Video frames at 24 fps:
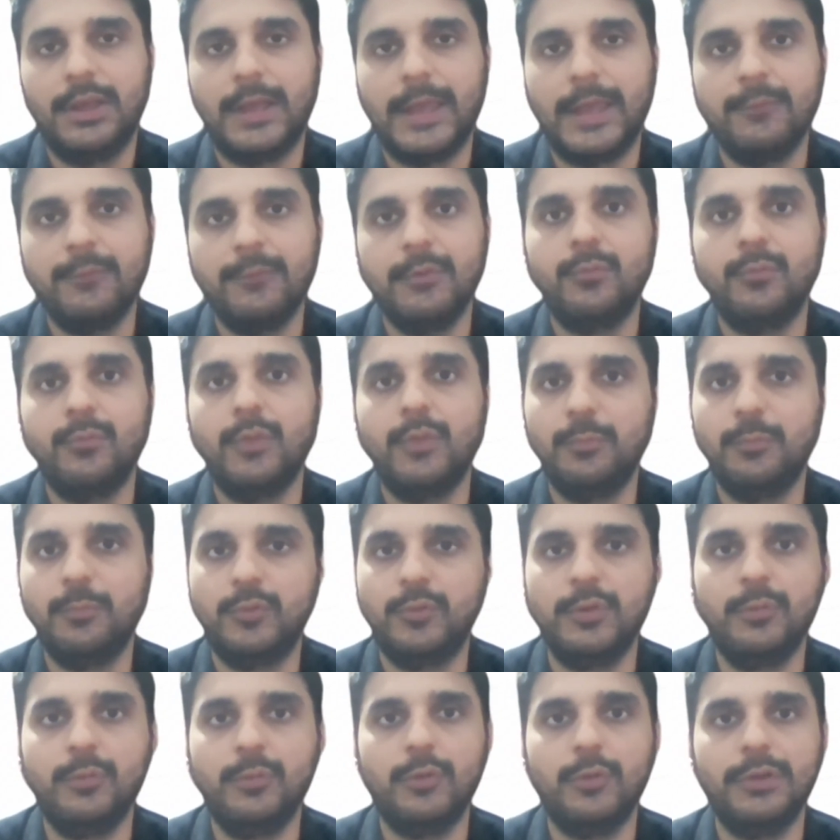And with Web
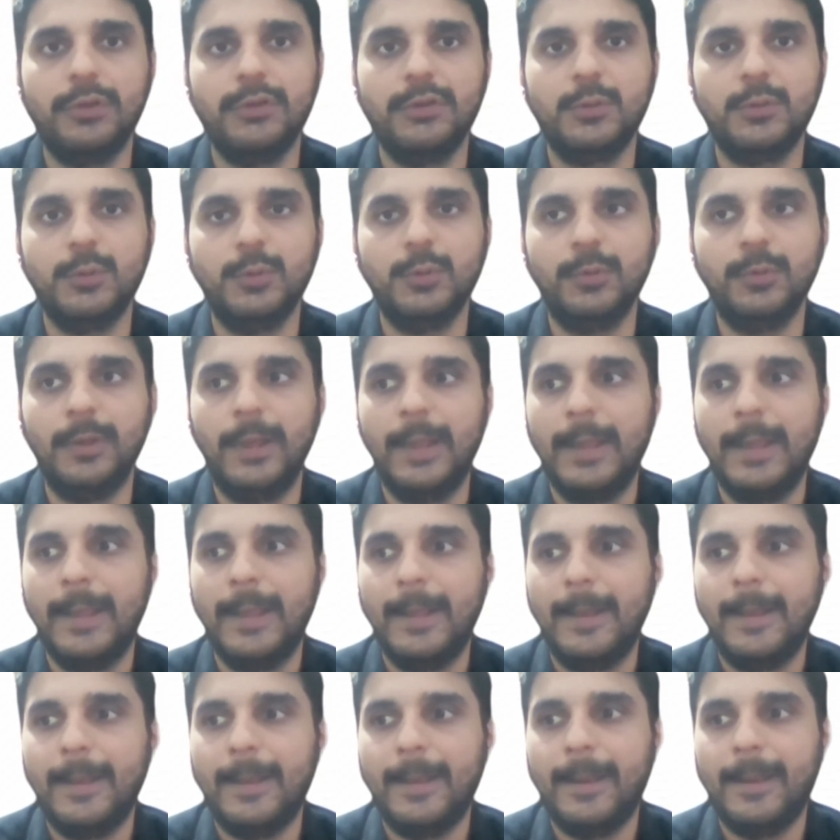3.0,
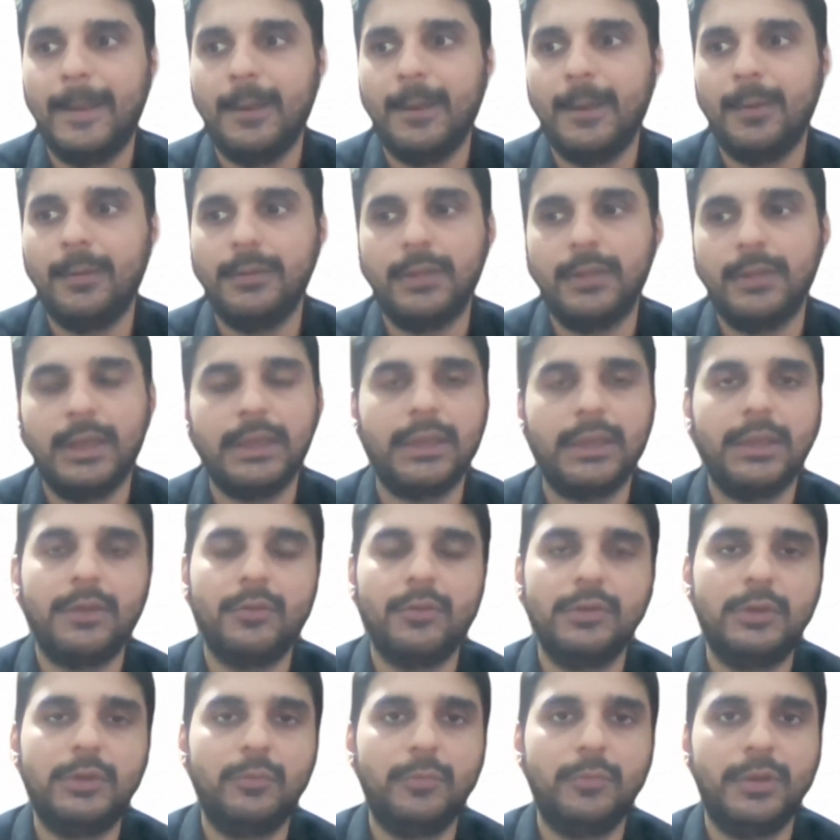like I
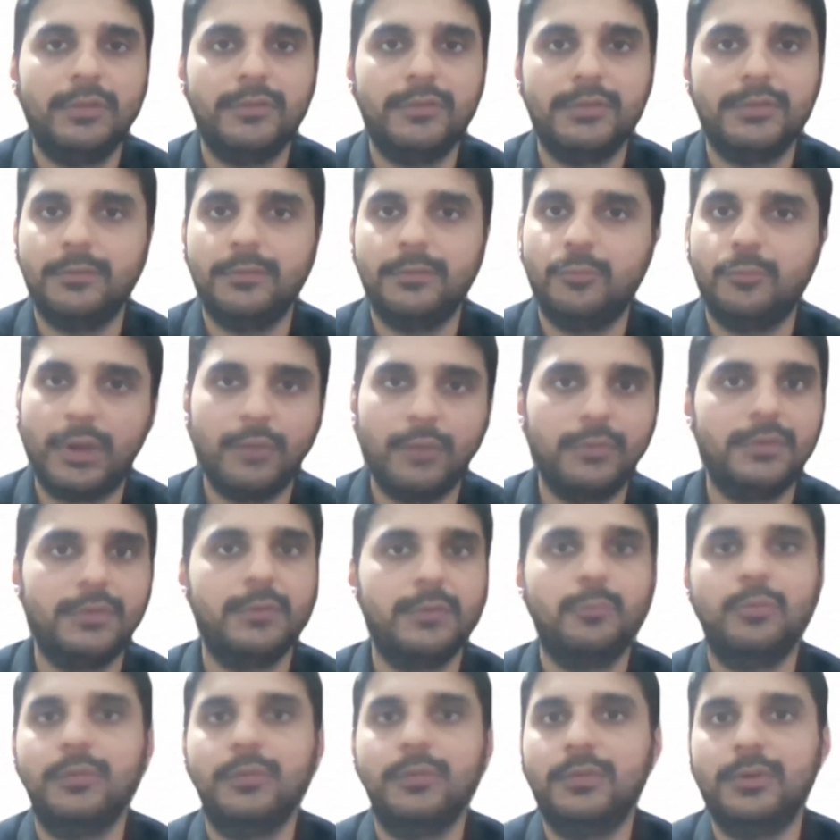earlier mentioned,
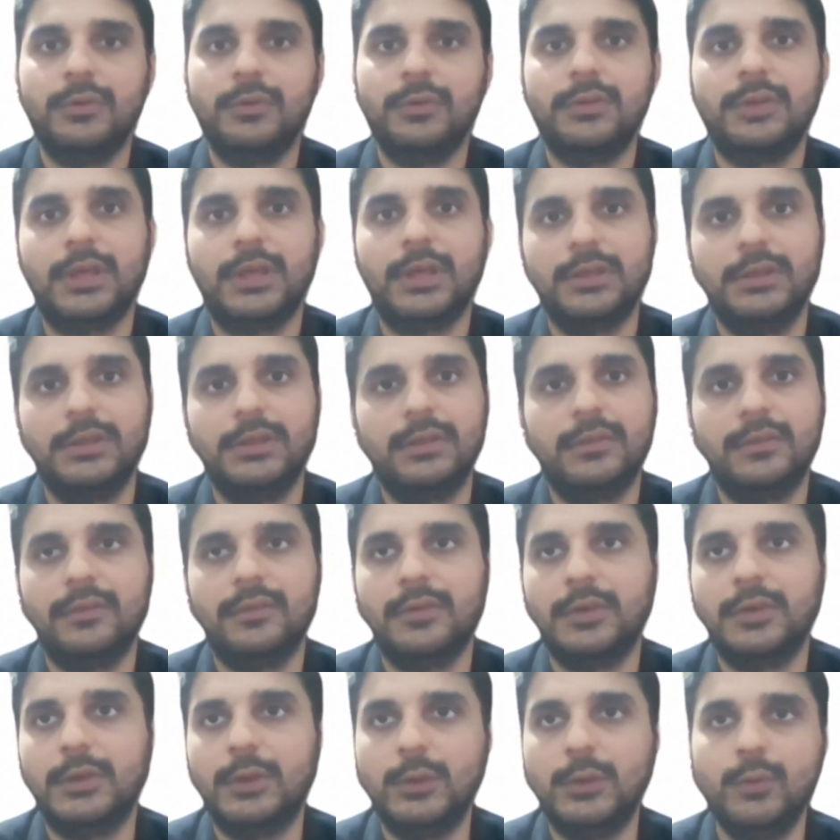privacy preserving techniques
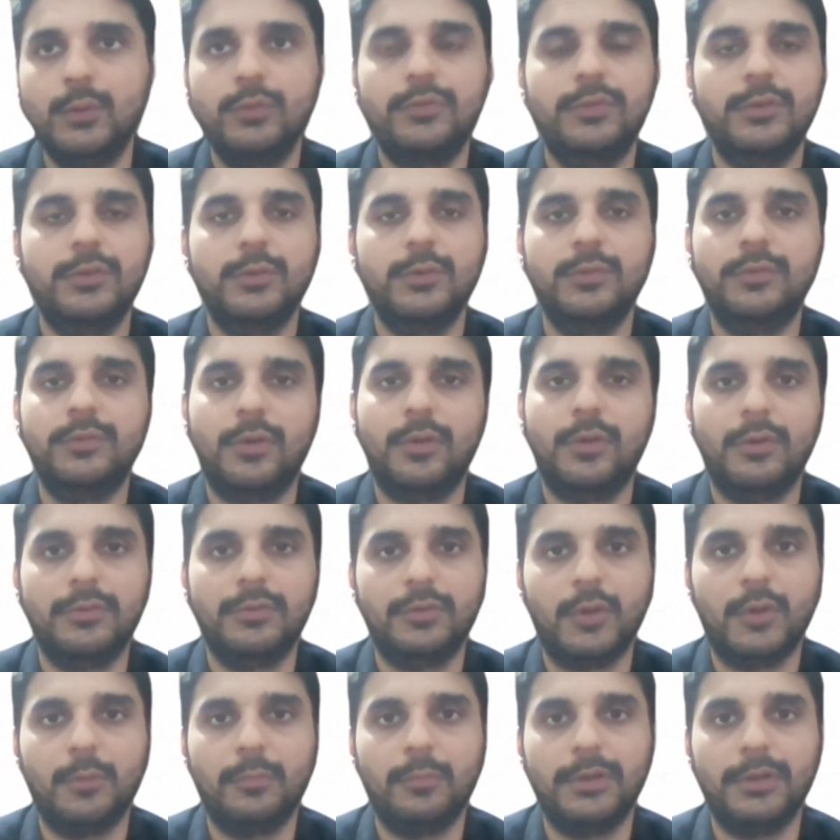is a huge
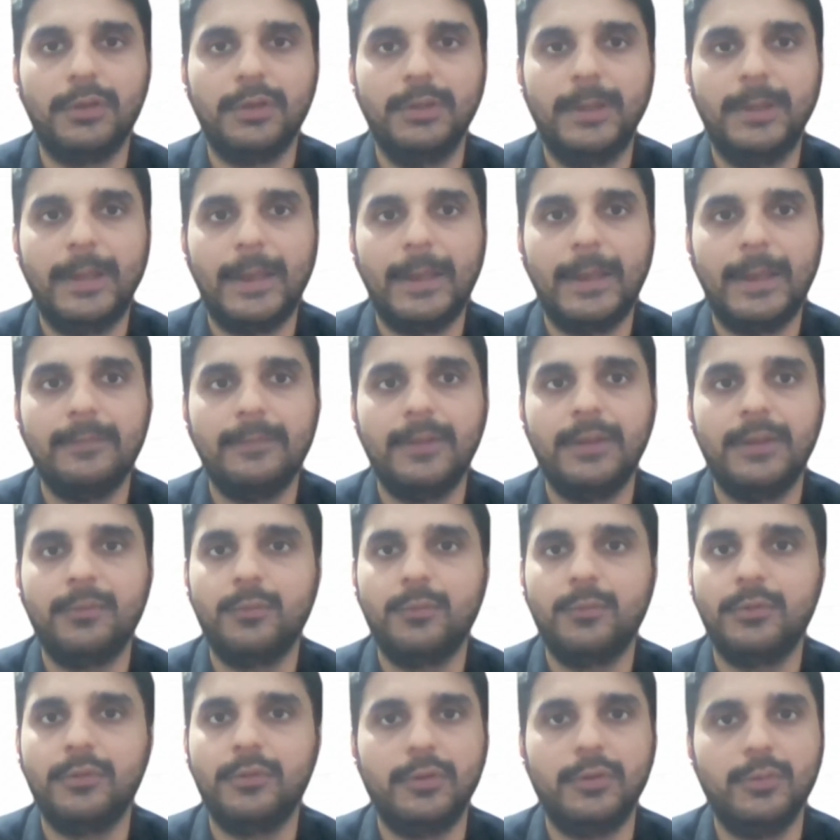hot topic, and
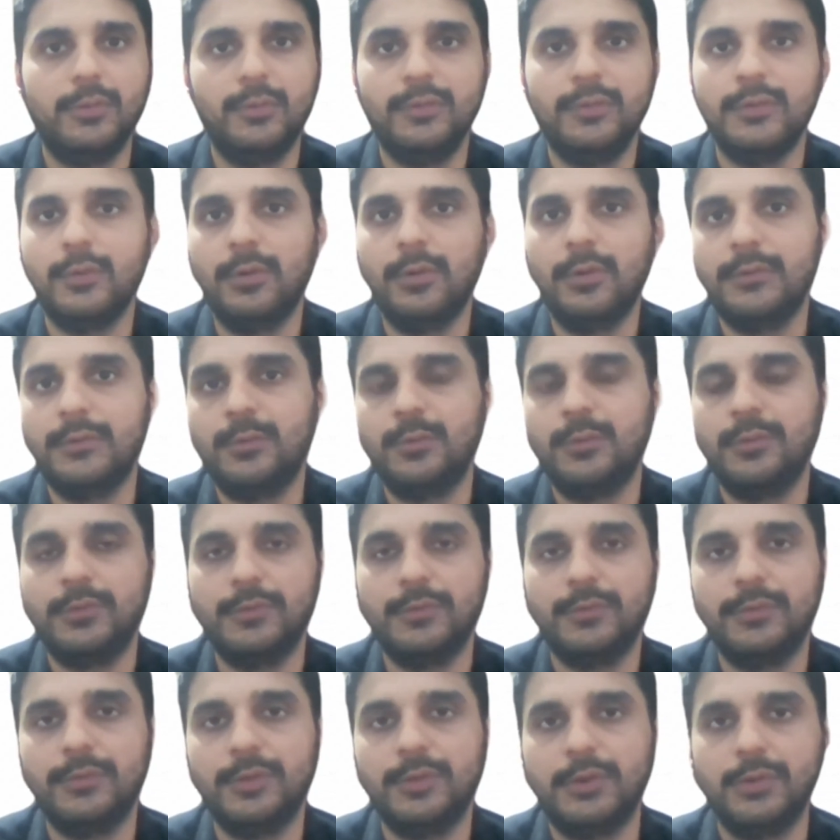that's where they're using all sorts
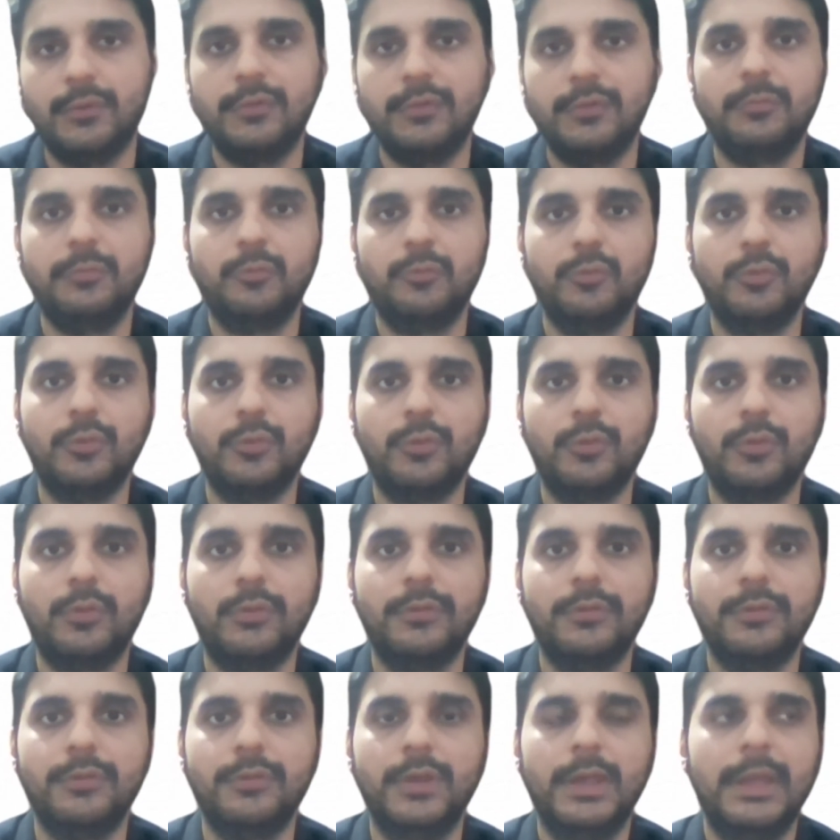of security
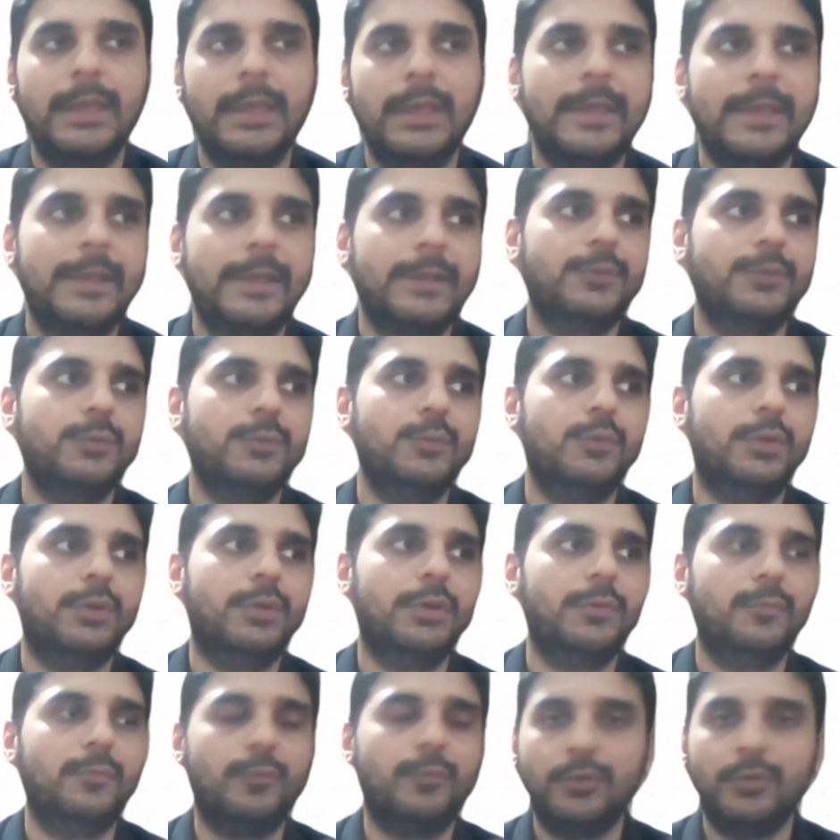protocols to
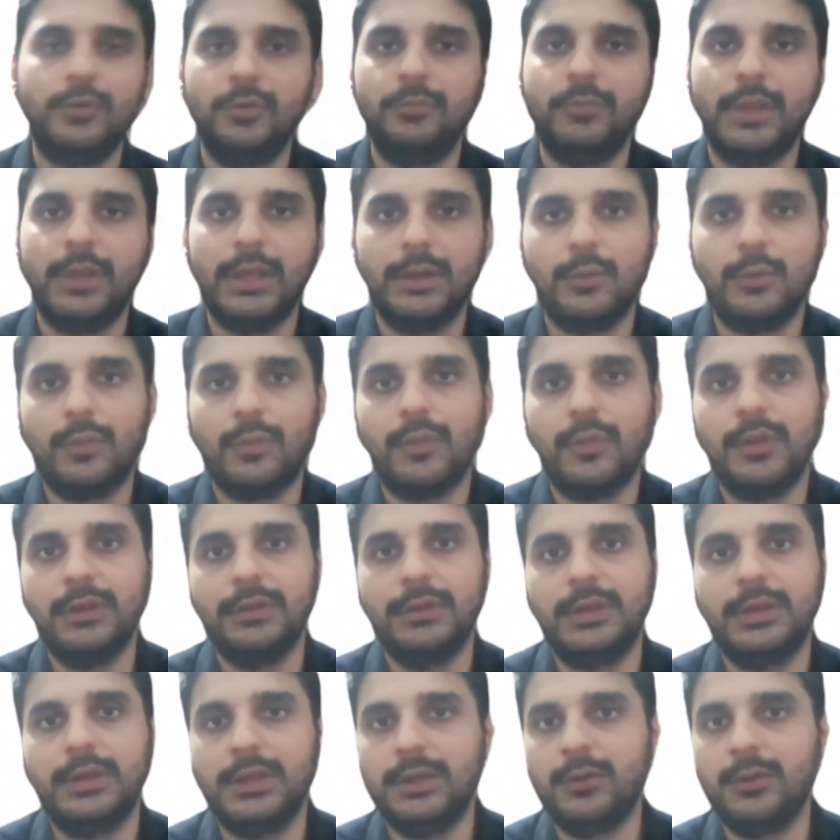confirm and
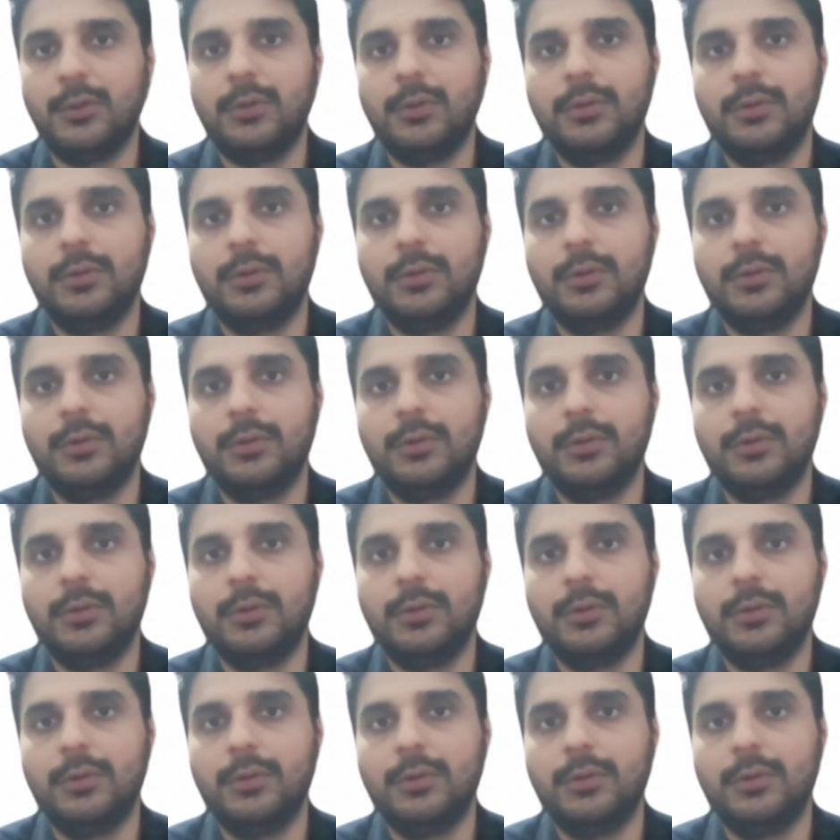authenticate all